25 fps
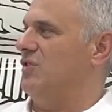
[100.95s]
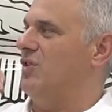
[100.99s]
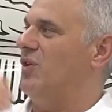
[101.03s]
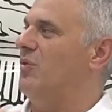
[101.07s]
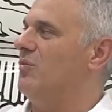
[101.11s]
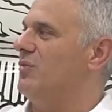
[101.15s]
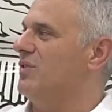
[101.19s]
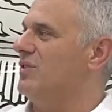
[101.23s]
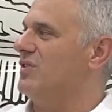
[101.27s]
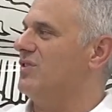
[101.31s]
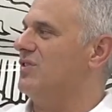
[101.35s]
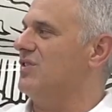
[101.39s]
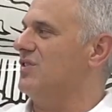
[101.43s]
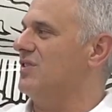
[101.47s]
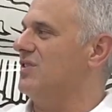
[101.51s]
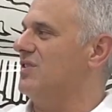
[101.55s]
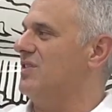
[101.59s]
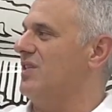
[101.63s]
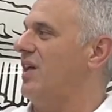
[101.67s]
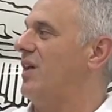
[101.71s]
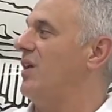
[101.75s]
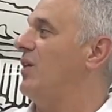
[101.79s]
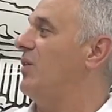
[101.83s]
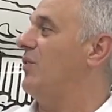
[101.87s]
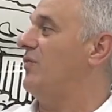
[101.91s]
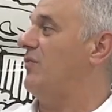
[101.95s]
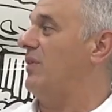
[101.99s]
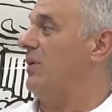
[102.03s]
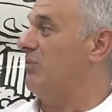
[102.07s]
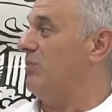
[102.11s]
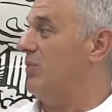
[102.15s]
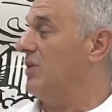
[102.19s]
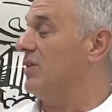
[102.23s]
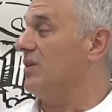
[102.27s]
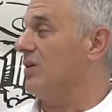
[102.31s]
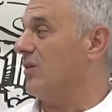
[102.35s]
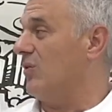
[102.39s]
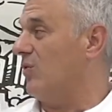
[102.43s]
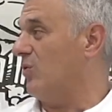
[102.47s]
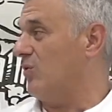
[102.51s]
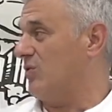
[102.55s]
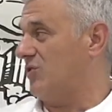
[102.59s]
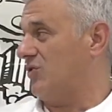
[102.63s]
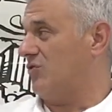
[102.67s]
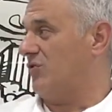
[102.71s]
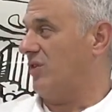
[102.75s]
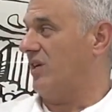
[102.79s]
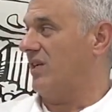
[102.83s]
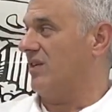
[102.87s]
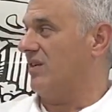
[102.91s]
No one's going to say, oh, if I'm building a horse
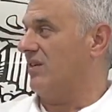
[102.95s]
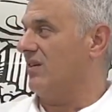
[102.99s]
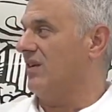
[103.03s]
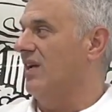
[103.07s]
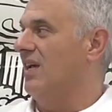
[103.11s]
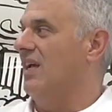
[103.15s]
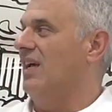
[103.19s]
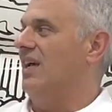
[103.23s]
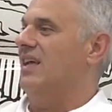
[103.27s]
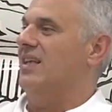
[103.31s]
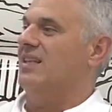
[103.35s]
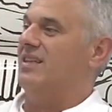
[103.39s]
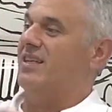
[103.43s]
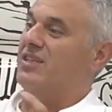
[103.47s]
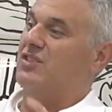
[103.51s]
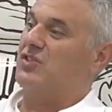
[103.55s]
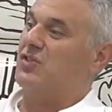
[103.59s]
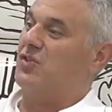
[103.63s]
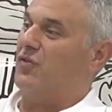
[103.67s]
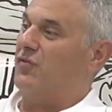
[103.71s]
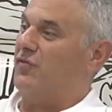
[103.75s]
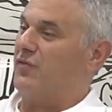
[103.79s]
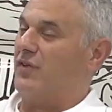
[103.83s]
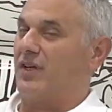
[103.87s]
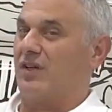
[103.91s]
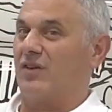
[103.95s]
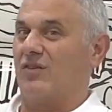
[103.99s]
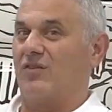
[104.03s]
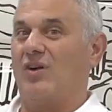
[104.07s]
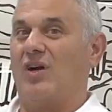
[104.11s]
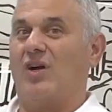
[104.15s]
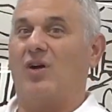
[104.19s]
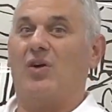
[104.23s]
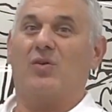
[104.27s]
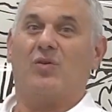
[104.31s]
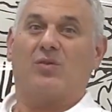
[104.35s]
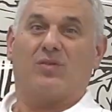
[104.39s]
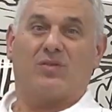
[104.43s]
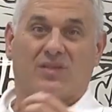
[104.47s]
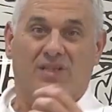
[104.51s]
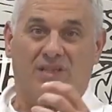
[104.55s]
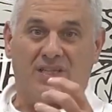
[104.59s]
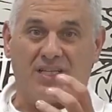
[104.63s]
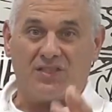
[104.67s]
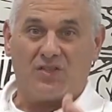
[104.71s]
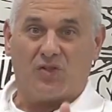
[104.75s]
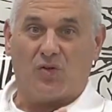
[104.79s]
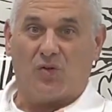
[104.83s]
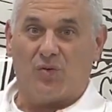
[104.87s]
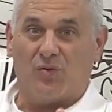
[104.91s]
trailer, let's go
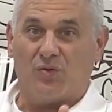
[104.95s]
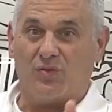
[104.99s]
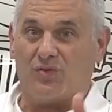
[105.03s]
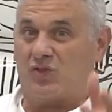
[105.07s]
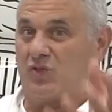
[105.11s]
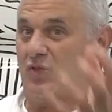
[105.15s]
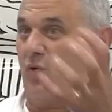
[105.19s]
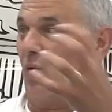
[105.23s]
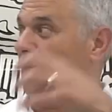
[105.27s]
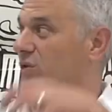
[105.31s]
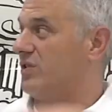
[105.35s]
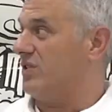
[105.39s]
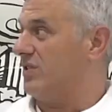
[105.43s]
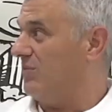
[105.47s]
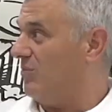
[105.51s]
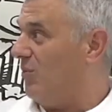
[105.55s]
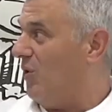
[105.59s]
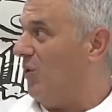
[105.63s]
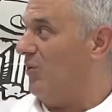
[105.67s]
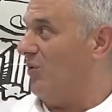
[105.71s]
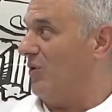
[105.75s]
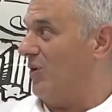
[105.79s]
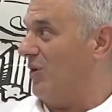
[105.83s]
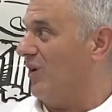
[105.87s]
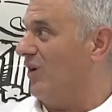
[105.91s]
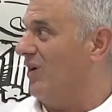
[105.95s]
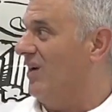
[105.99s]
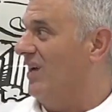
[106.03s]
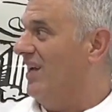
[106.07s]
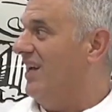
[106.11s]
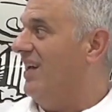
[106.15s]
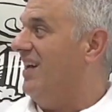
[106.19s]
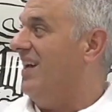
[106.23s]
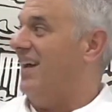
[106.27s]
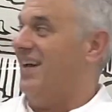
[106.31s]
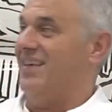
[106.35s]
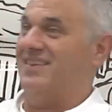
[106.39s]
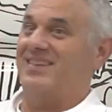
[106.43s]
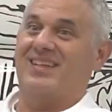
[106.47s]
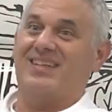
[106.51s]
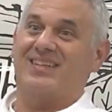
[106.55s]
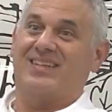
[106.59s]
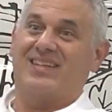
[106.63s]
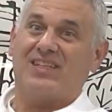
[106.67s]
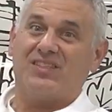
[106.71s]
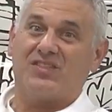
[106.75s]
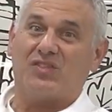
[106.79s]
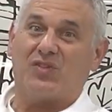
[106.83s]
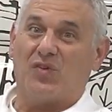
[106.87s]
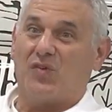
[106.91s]
source a motor, and then
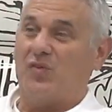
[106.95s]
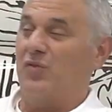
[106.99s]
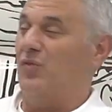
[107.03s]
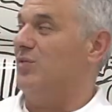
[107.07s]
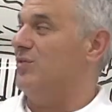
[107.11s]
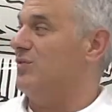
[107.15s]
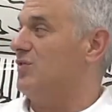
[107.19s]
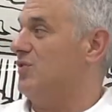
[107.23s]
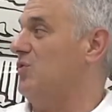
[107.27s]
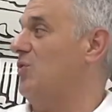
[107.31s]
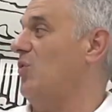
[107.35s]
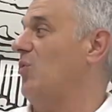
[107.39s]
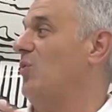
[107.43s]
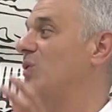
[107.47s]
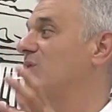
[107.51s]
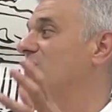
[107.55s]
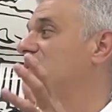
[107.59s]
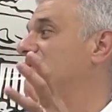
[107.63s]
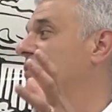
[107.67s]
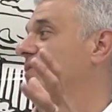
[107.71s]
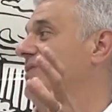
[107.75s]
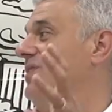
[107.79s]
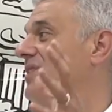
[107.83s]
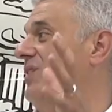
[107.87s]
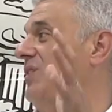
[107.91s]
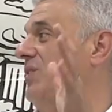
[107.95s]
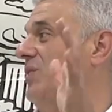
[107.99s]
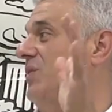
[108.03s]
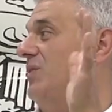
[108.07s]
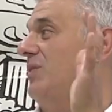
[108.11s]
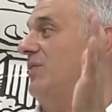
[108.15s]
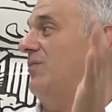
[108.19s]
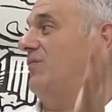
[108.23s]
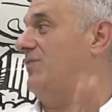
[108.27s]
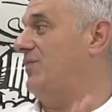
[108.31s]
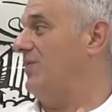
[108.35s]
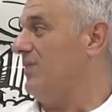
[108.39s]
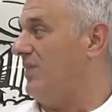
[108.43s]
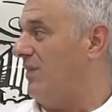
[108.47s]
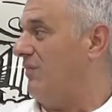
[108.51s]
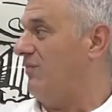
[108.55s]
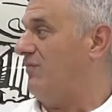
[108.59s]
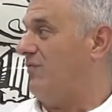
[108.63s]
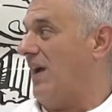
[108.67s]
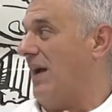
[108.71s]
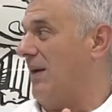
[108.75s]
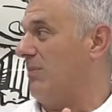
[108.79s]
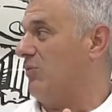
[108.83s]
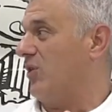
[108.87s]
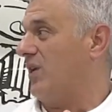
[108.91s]
let's go source, and
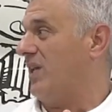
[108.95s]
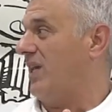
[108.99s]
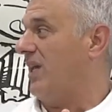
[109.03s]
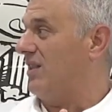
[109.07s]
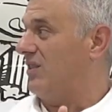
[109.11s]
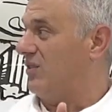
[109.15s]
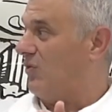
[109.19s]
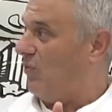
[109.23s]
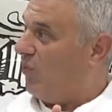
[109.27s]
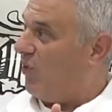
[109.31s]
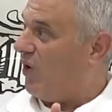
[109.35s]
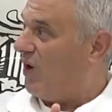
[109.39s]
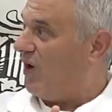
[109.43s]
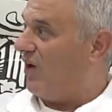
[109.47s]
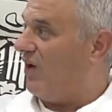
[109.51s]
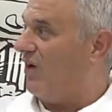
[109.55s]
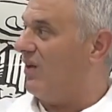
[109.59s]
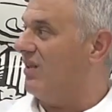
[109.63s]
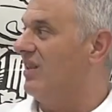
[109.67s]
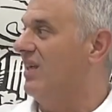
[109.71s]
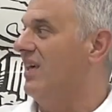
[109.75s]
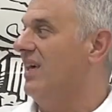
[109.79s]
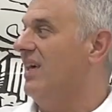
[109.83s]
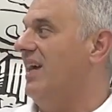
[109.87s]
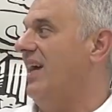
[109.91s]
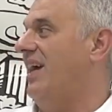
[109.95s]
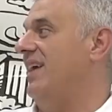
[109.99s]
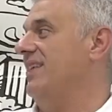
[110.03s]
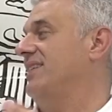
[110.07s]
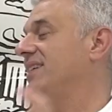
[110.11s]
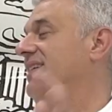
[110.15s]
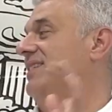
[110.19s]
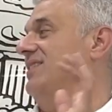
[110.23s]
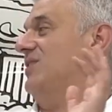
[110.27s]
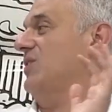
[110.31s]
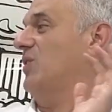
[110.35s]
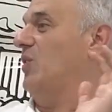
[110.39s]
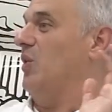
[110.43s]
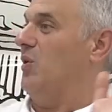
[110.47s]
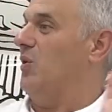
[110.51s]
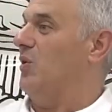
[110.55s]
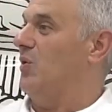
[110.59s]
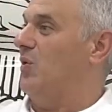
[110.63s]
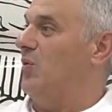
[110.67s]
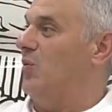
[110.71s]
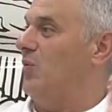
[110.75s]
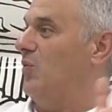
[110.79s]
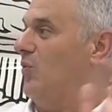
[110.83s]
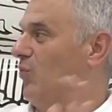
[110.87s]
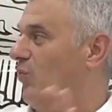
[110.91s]
fabricate the wall, and let's
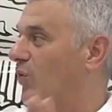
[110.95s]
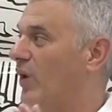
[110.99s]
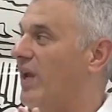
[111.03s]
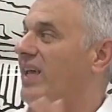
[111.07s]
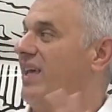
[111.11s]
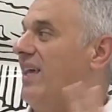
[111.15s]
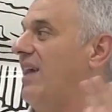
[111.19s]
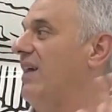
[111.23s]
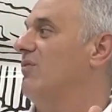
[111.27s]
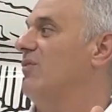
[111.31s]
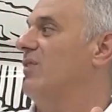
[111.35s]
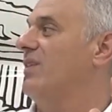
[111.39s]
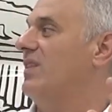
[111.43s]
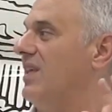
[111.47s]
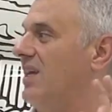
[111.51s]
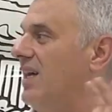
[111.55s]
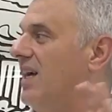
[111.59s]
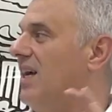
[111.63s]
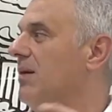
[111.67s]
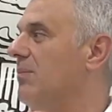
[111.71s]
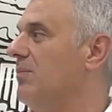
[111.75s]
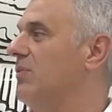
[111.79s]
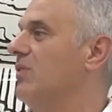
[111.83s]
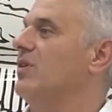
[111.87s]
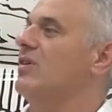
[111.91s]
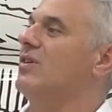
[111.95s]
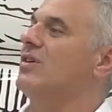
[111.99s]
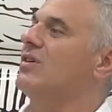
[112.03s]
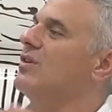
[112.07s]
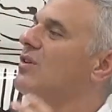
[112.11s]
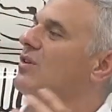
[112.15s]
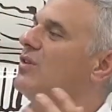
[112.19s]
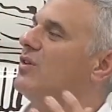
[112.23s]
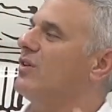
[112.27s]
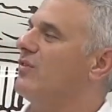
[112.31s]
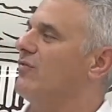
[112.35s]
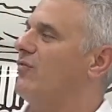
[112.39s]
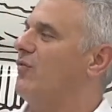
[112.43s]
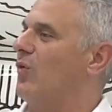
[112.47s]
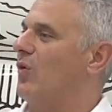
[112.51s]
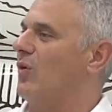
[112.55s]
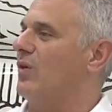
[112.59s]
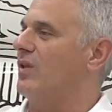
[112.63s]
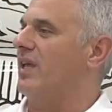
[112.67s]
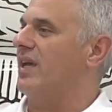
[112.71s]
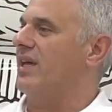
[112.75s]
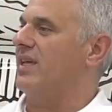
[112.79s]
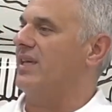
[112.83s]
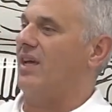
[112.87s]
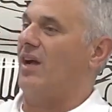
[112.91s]
go rig everything up. They're going to look for,
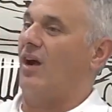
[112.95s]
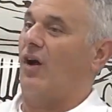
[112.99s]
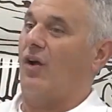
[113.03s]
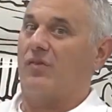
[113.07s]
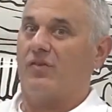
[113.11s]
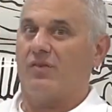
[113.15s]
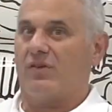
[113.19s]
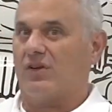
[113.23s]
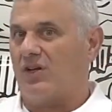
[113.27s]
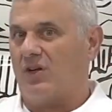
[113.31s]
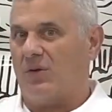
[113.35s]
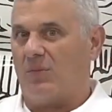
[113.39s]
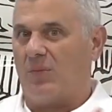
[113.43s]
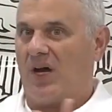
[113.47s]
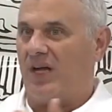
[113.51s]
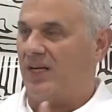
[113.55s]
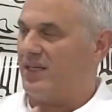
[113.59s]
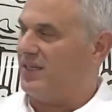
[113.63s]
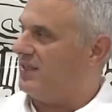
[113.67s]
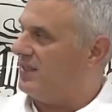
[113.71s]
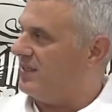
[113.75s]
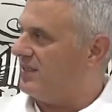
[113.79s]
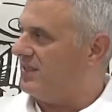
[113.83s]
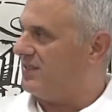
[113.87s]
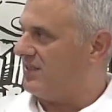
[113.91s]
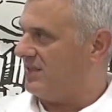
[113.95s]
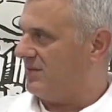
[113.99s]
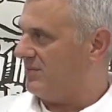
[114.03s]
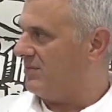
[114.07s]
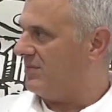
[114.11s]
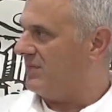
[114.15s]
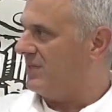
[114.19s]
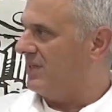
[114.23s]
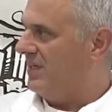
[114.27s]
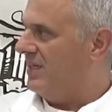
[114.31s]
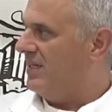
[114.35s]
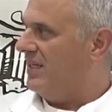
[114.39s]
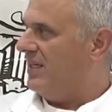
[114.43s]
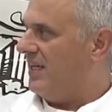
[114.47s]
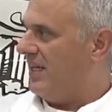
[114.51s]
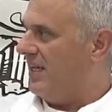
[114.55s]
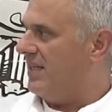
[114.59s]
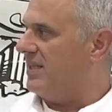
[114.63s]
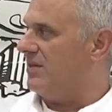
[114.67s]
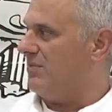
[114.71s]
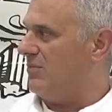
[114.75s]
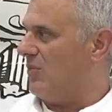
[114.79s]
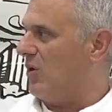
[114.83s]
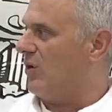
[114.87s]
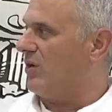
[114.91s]
like, are there commodities in
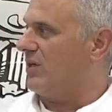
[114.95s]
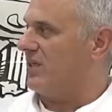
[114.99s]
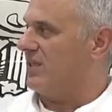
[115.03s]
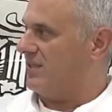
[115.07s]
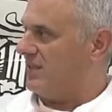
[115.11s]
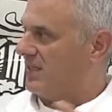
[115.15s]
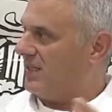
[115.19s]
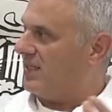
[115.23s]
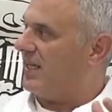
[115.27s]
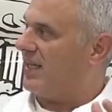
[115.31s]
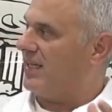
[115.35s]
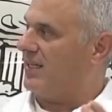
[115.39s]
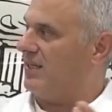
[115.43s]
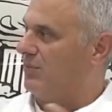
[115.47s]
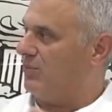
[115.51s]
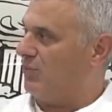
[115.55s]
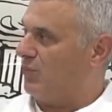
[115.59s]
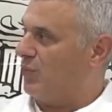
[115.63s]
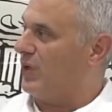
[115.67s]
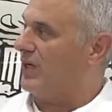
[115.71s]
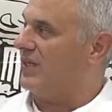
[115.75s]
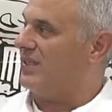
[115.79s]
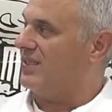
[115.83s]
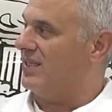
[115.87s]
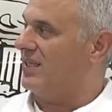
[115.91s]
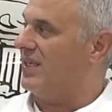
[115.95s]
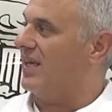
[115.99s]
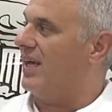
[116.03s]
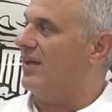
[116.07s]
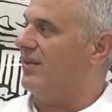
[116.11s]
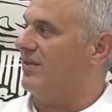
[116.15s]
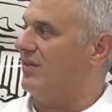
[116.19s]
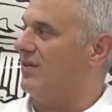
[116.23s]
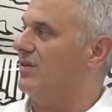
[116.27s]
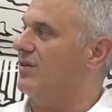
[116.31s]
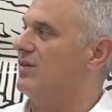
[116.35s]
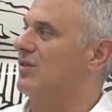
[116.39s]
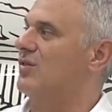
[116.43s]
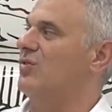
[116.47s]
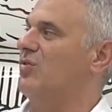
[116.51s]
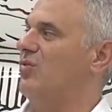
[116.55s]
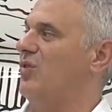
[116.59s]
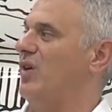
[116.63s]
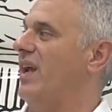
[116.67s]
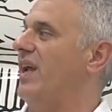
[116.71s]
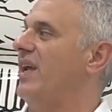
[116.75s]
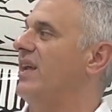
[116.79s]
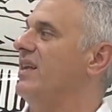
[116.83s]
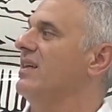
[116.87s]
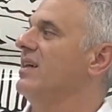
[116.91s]
the market that I can bring together to
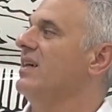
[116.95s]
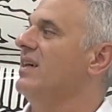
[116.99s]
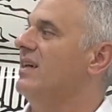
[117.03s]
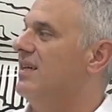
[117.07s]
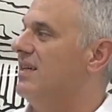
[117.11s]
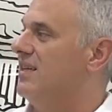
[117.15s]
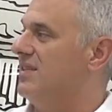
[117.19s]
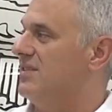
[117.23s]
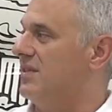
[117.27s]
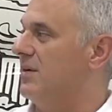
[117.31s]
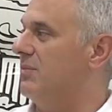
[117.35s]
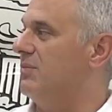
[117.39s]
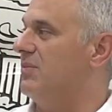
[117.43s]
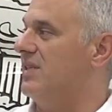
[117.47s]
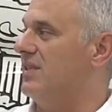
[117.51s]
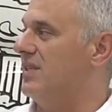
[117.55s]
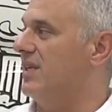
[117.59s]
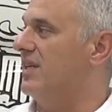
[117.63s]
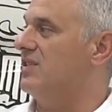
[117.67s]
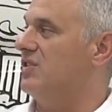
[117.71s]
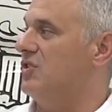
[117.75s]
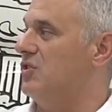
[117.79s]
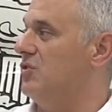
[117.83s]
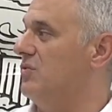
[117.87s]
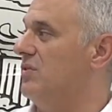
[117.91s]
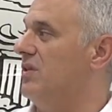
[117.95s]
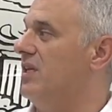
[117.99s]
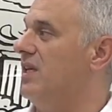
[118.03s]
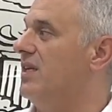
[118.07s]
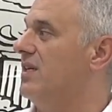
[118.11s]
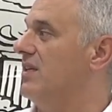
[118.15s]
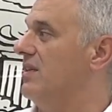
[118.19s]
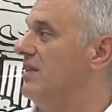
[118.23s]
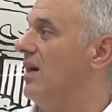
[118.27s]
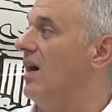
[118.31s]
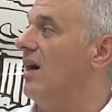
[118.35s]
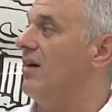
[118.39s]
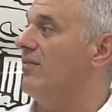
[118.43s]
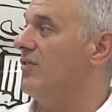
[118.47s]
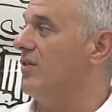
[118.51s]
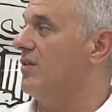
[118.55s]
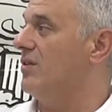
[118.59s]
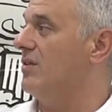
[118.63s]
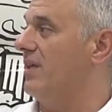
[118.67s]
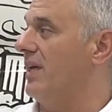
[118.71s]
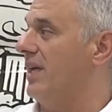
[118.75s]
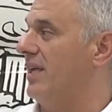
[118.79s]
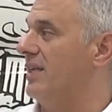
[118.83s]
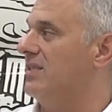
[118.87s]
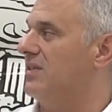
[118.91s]
create something that's unique,
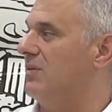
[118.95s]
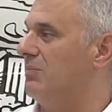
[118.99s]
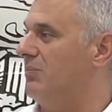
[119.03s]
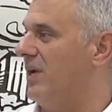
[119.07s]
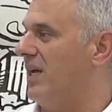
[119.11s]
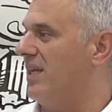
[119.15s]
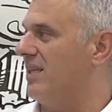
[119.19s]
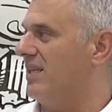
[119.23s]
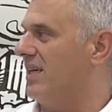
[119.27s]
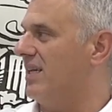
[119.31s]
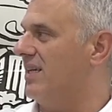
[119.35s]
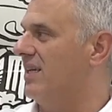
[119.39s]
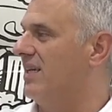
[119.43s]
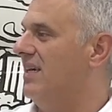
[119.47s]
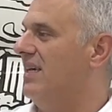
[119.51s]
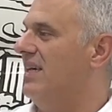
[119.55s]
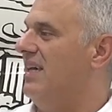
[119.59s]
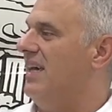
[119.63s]
novel, and compelling?